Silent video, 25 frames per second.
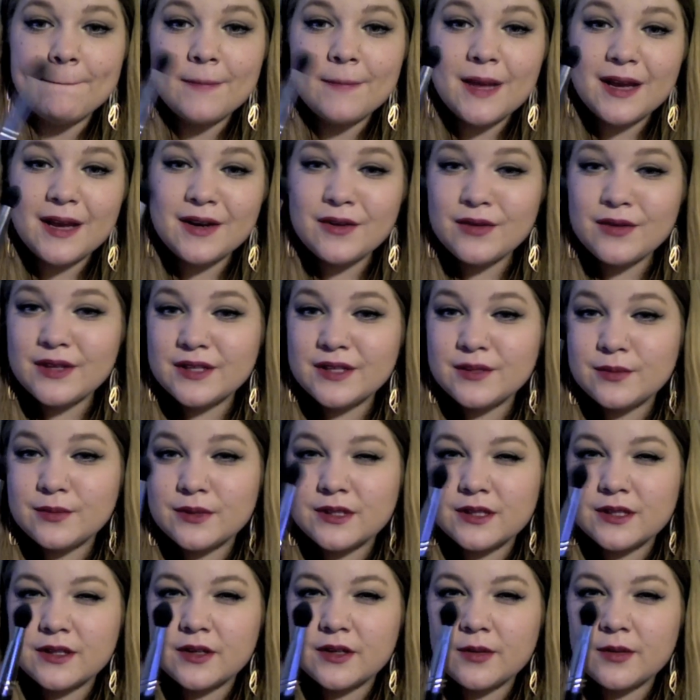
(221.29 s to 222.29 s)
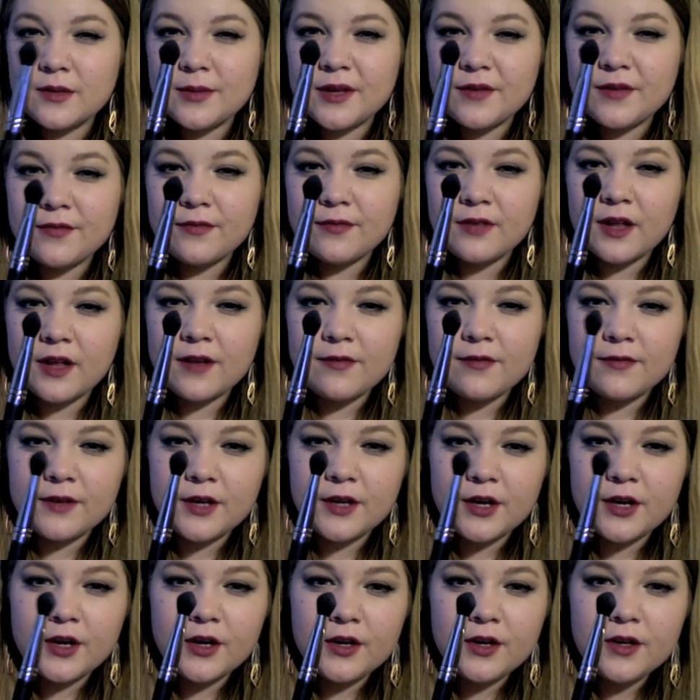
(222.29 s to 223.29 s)
I know this one's a little bit
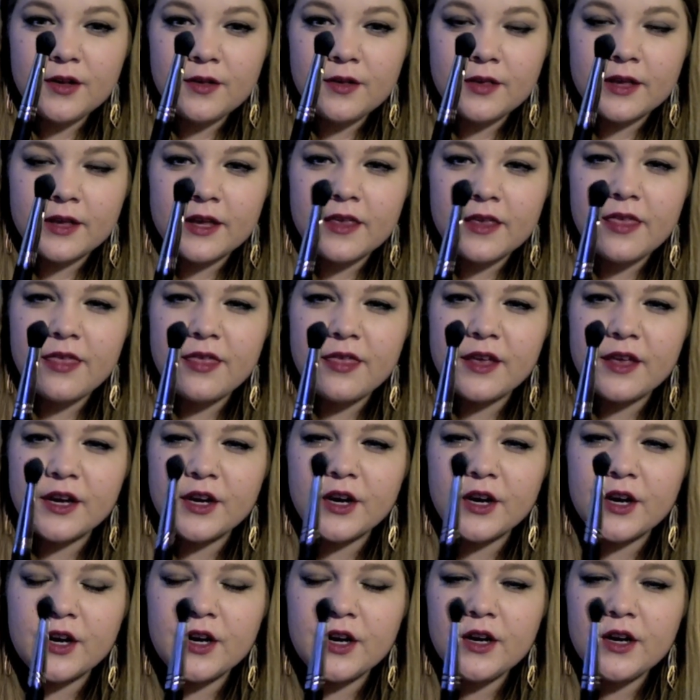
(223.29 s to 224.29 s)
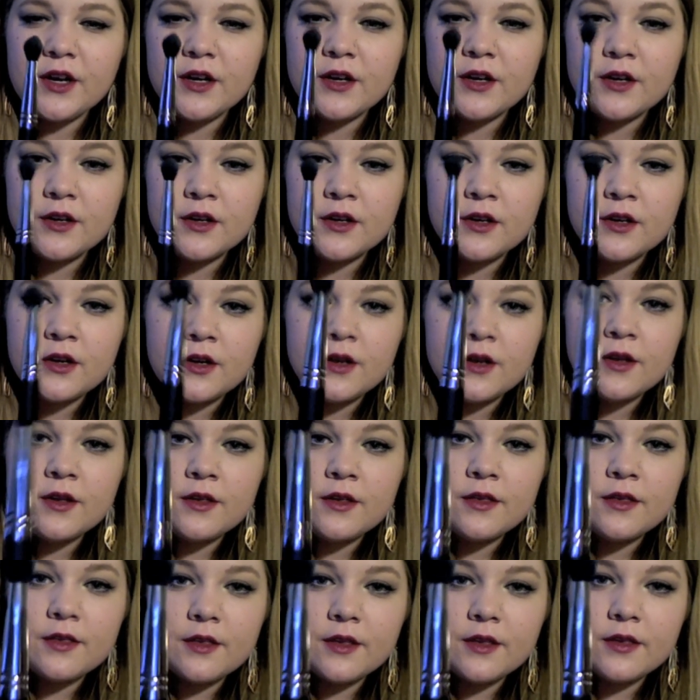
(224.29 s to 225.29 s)
fluffier, like thicker
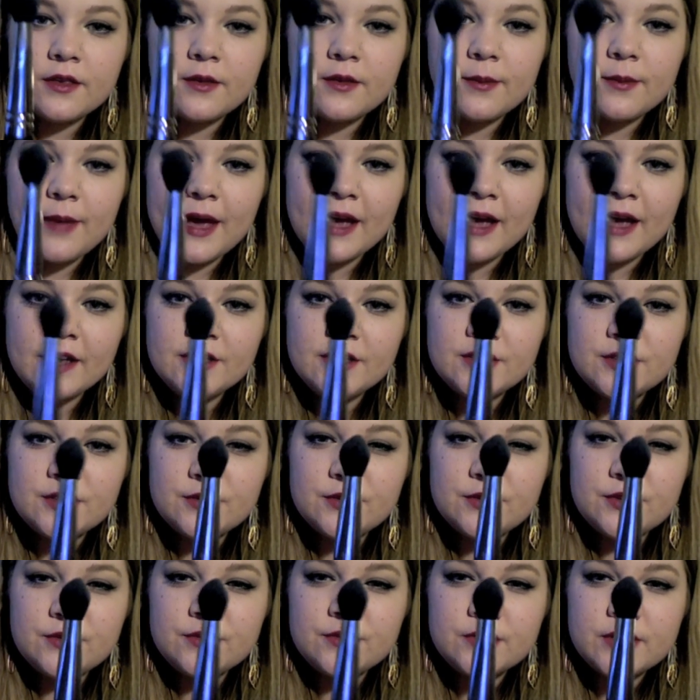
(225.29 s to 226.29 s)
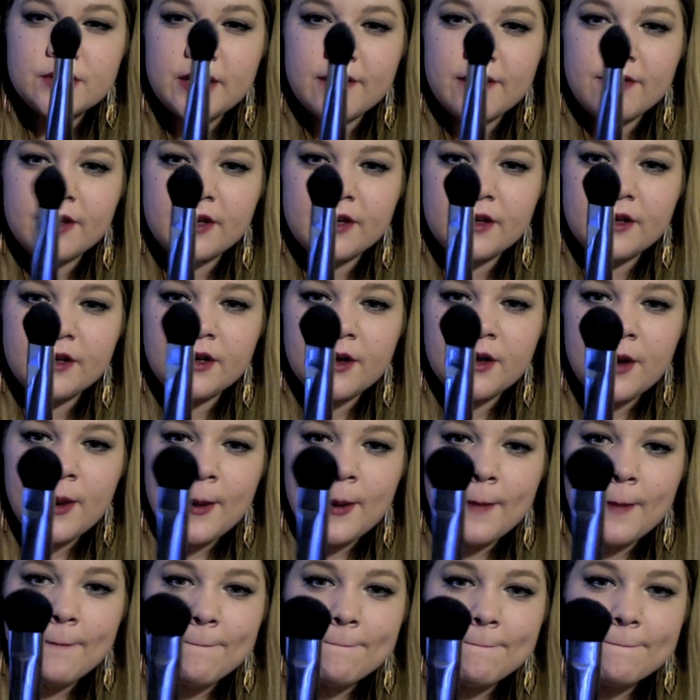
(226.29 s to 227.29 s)
than the MAC 227,
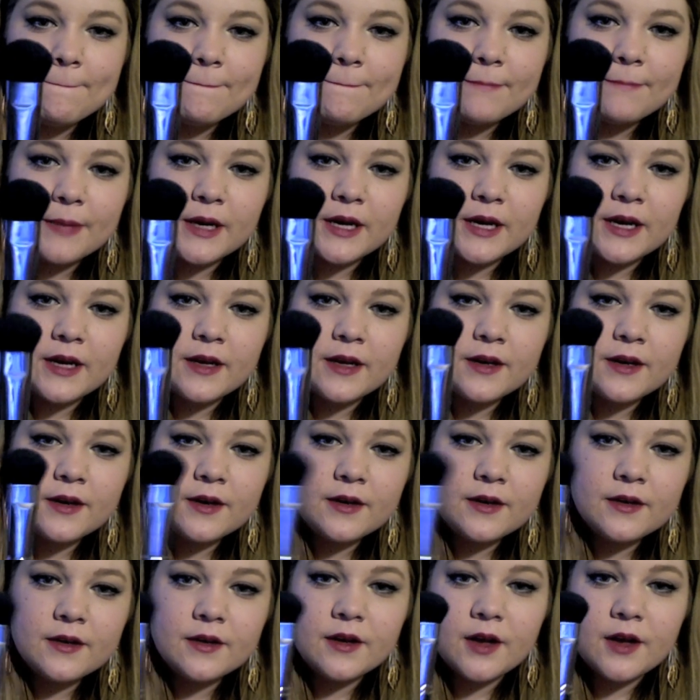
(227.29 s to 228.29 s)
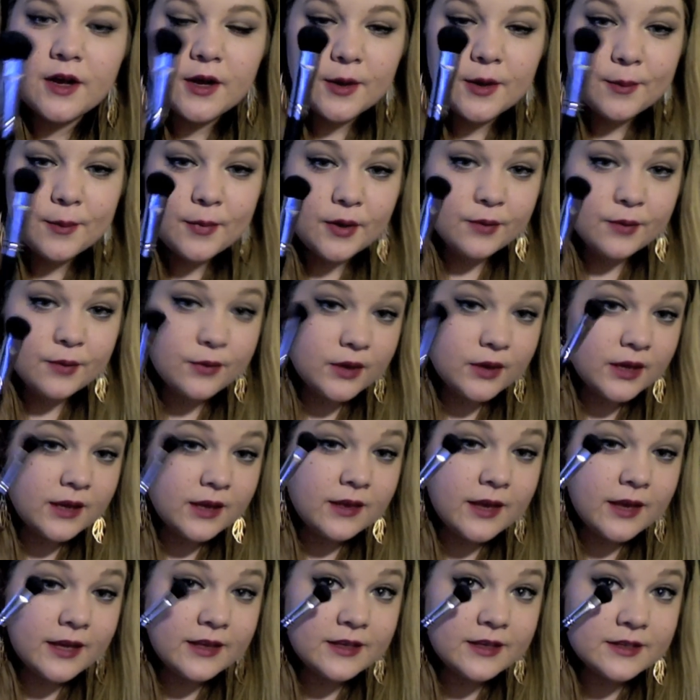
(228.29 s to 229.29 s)
but I really
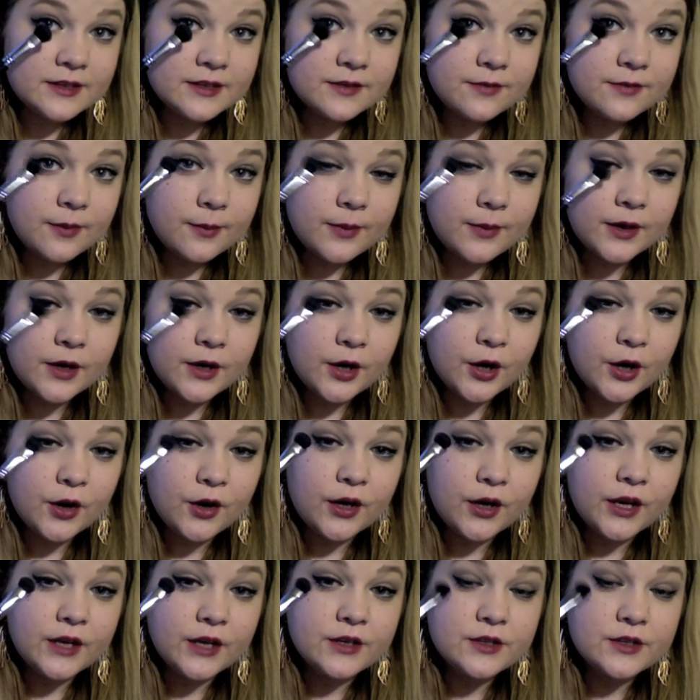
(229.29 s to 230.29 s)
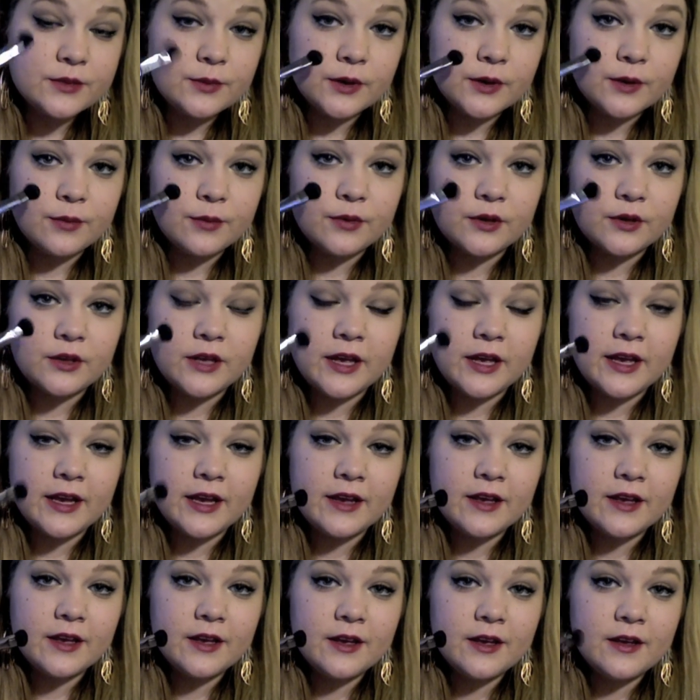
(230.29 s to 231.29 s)
like this if I'm in a hurry and just want to put
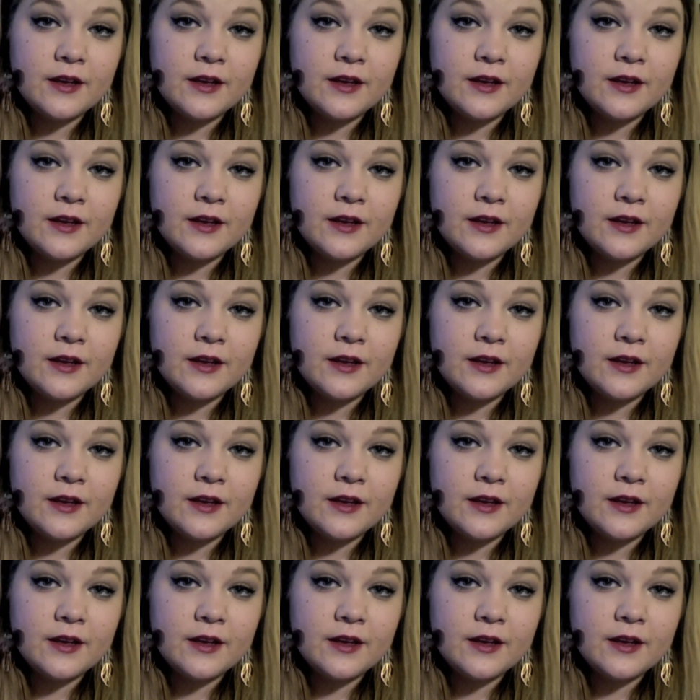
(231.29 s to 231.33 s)
like